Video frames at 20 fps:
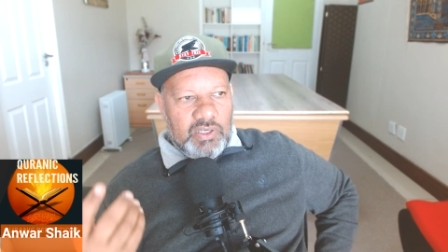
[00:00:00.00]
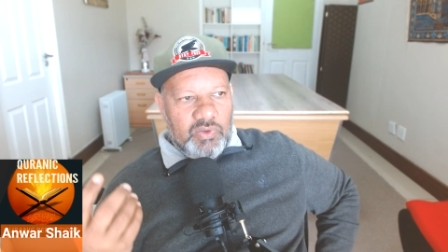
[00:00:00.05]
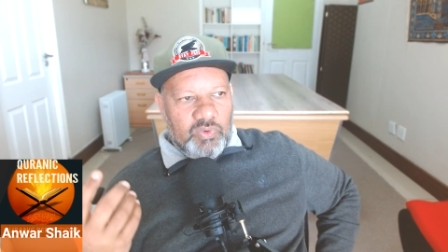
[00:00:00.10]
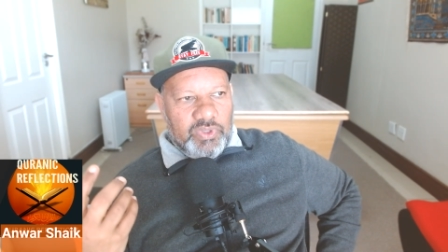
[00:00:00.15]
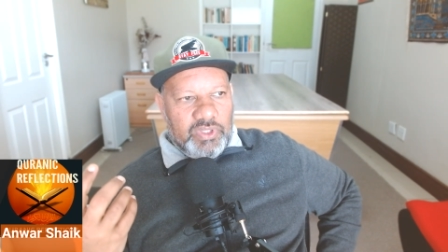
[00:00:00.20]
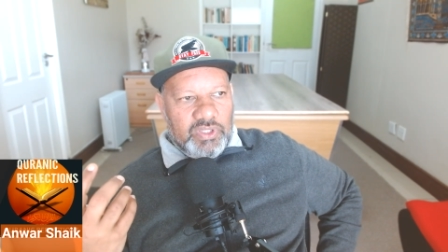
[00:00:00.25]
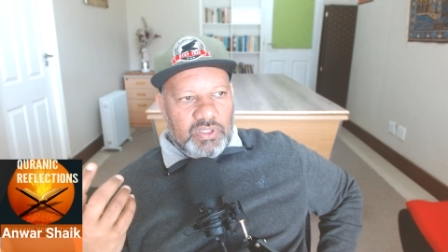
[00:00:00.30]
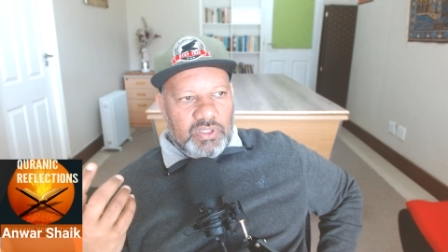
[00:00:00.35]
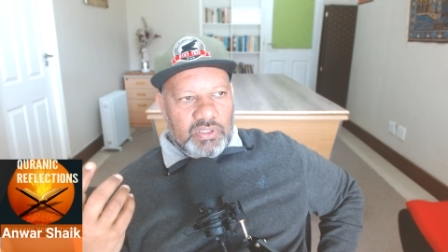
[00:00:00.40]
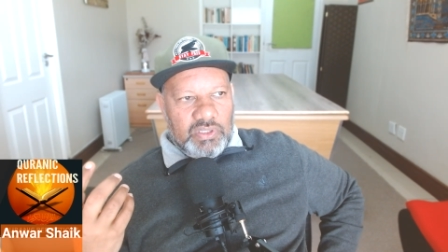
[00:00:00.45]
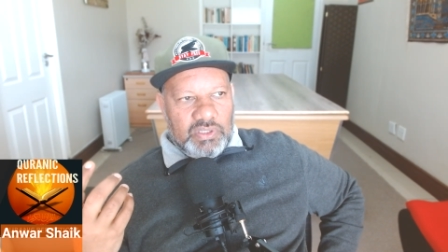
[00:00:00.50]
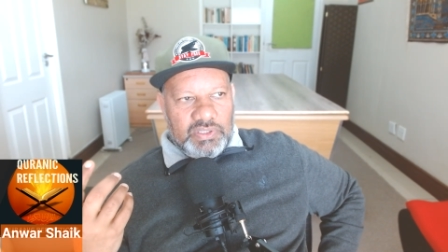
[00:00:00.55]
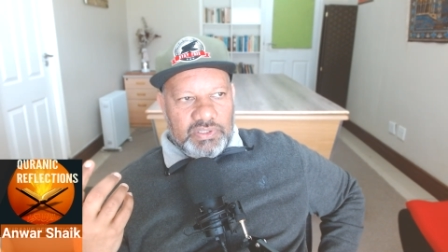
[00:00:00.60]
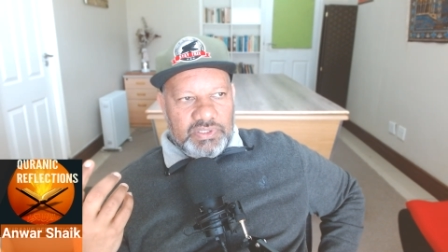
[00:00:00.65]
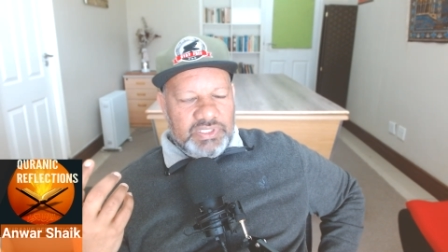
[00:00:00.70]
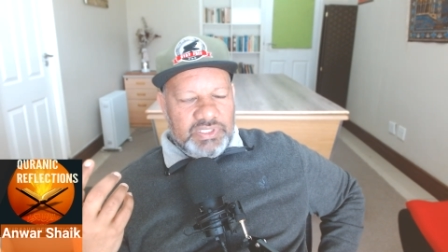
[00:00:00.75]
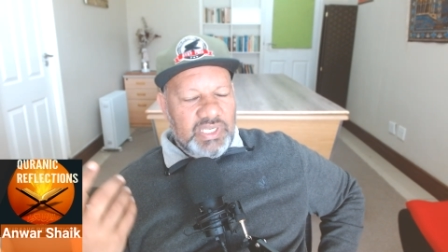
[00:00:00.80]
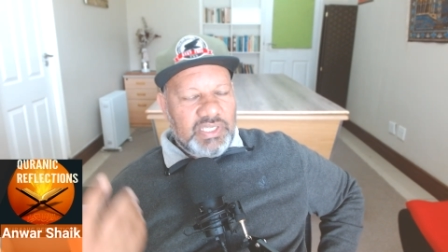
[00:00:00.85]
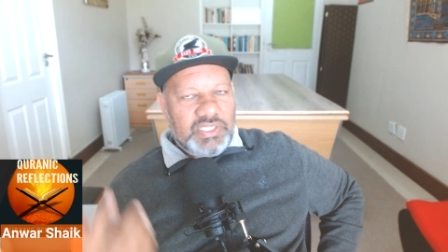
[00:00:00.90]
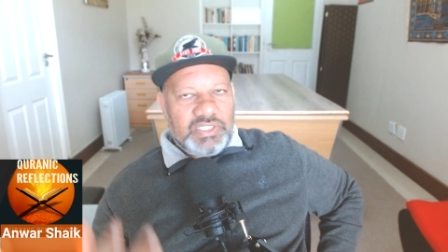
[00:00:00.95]
with
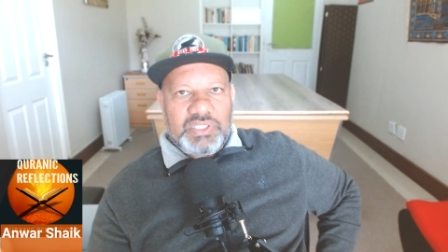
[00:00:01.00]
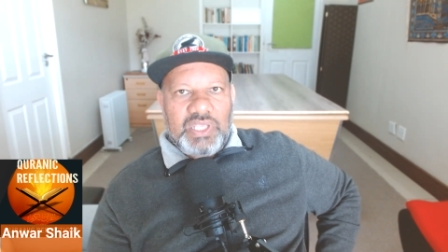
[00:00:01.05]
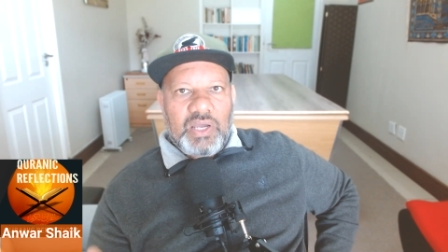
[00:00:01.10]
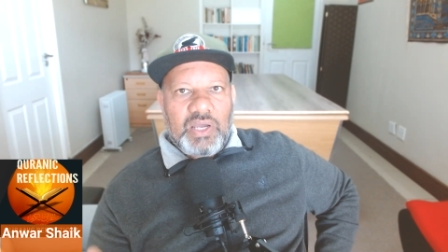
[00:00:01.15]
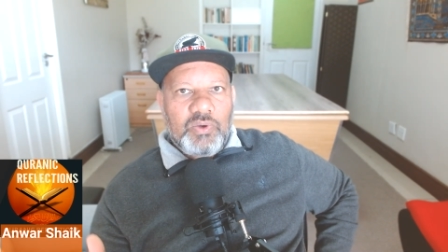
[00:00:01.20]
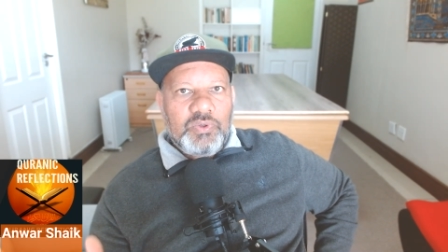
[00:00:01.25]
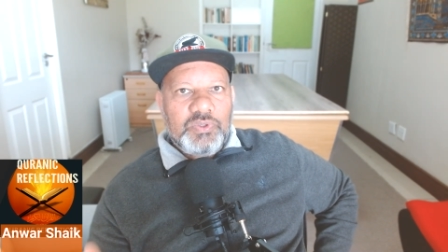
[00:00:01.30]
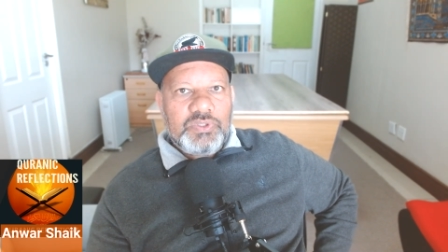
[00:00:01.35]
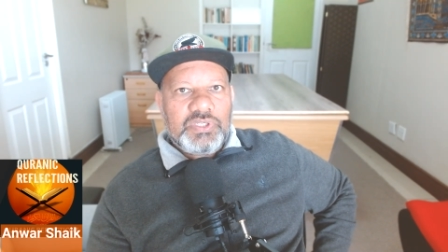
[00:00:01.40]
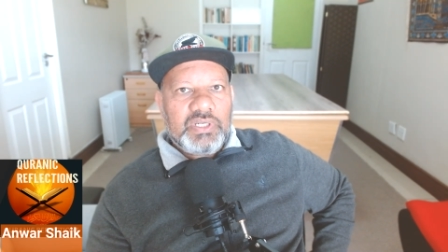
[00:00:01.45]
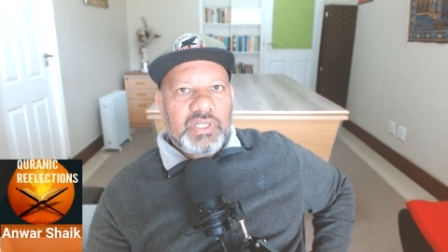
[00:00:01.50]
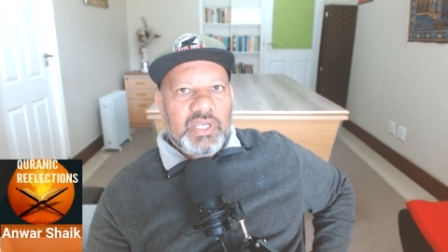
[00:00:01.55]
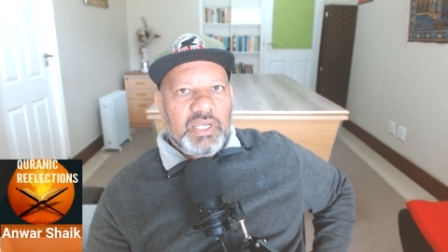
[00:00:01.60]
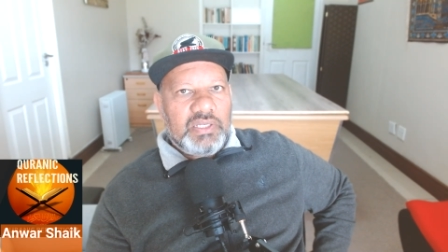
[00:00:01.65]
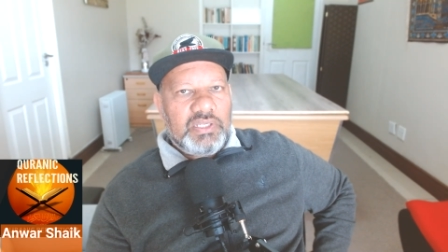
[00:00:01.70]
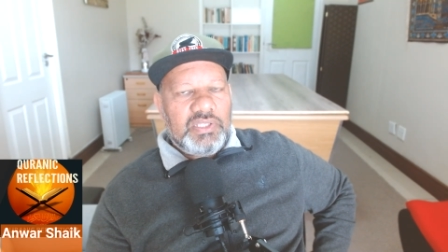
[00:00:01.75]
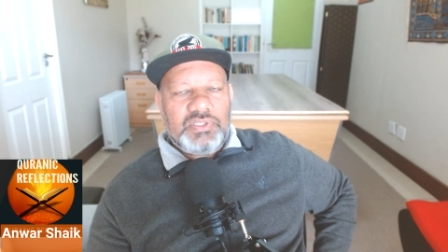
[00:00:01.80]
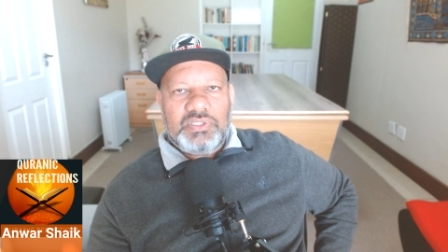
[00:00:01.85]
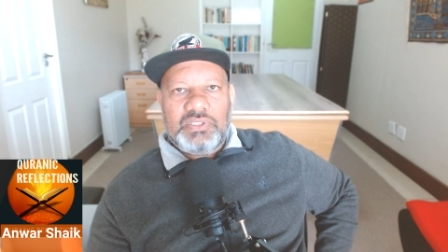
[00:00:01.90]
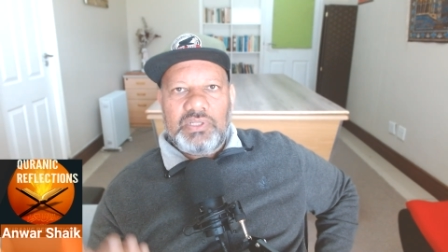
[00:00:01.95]
6,000
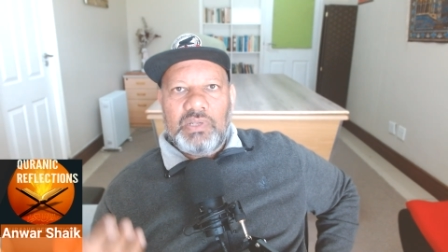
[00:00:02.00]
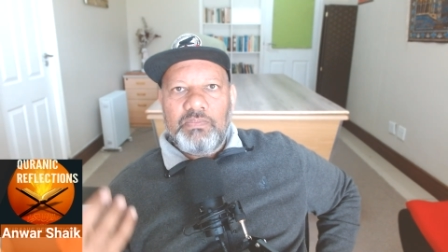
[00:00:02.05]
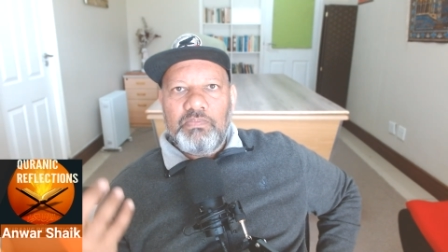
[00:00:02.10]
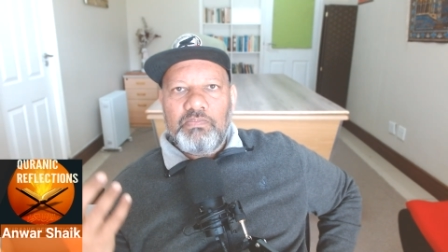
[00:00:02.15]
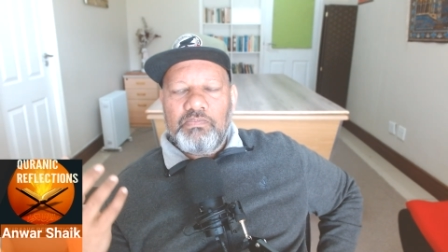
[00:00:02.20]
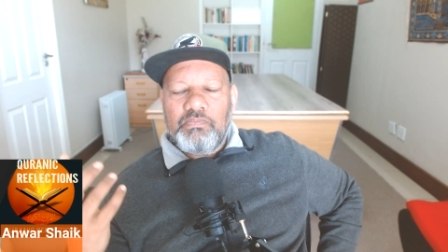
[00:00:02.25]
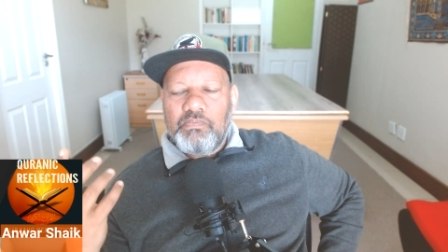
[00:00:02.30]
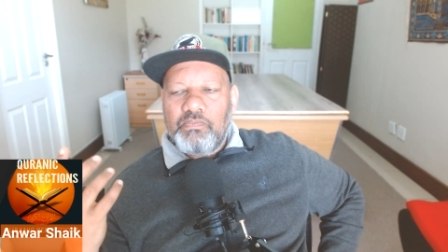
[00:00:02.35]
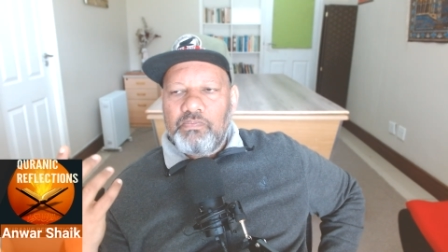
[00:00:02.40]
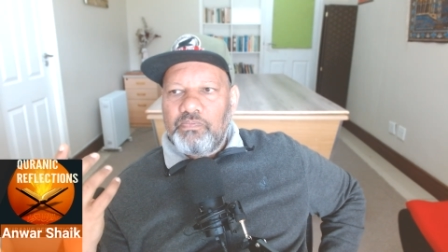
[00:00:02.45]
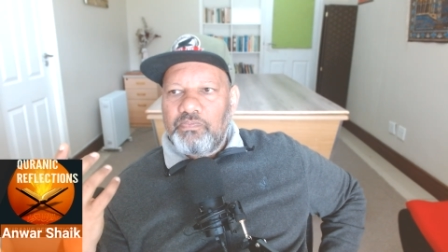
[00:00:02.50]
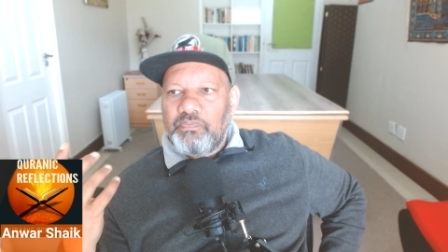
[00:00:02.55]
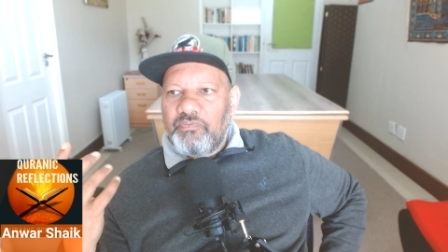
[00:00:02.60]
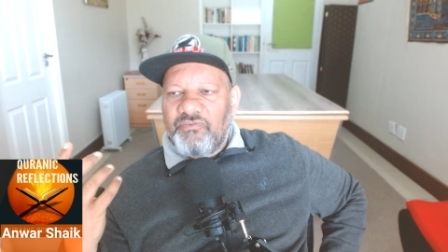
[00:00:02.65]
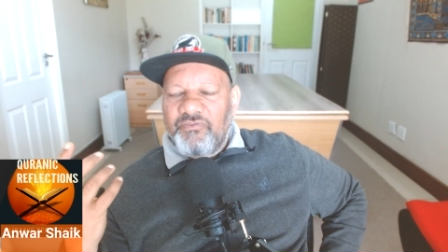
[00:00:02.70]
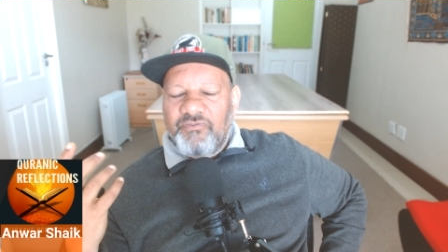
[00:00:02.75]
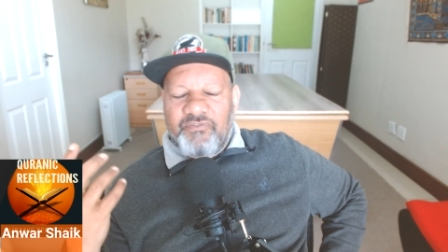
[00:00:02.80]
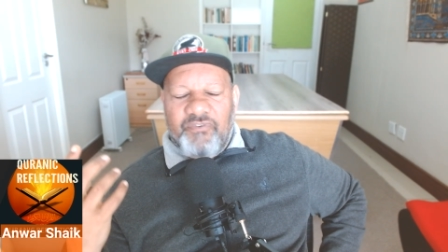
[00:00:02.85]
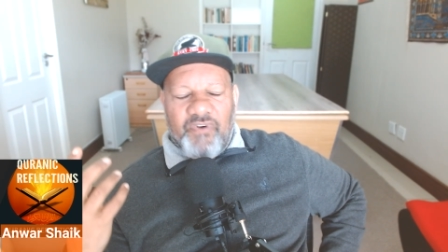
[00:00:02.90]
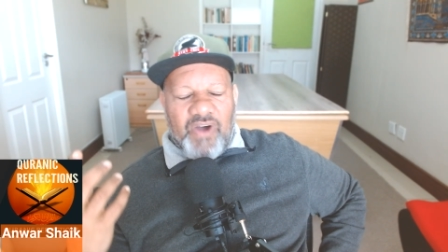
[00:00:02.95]
hadiths, the
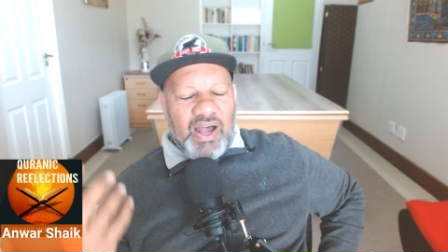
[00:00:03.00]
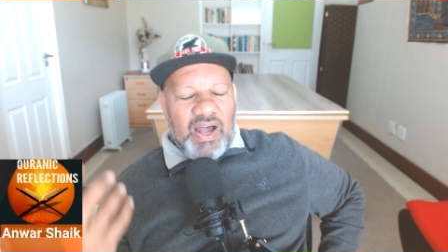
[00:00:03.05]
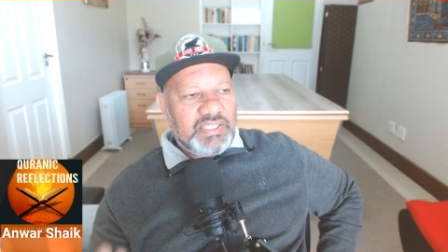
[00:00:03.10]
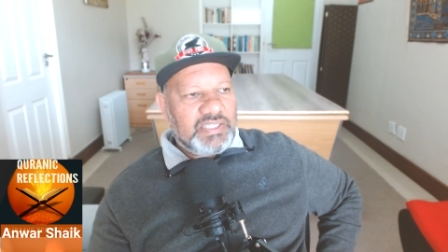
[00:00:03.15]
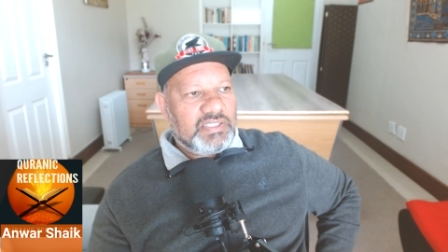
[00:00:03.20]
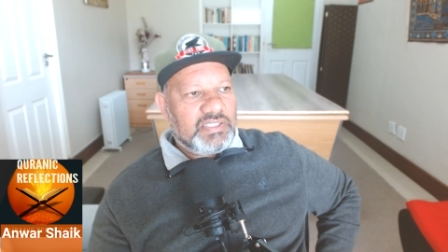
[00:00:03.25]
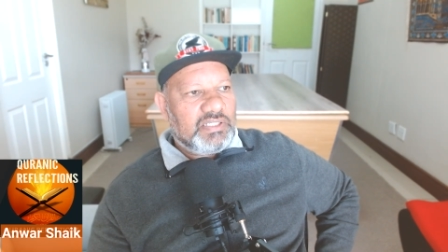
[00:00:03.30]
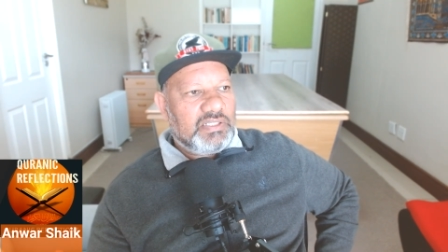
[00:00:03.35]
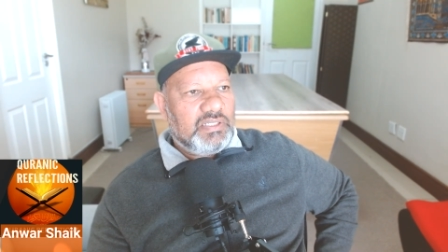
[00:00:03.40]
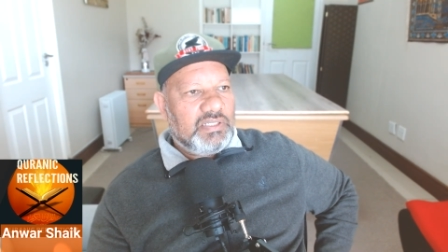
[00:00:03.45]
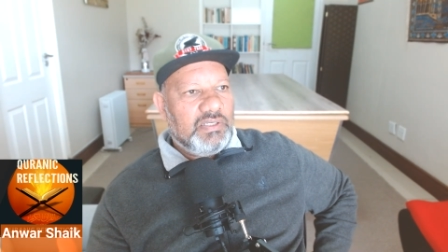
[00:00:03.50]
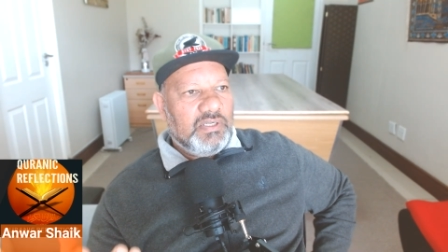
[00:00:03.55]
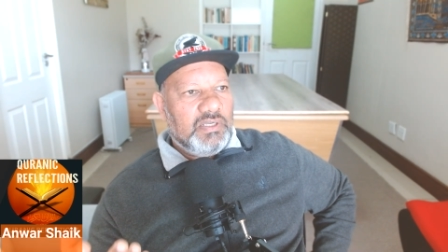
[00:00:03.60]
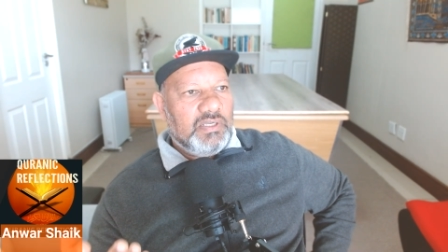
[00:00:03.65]
vast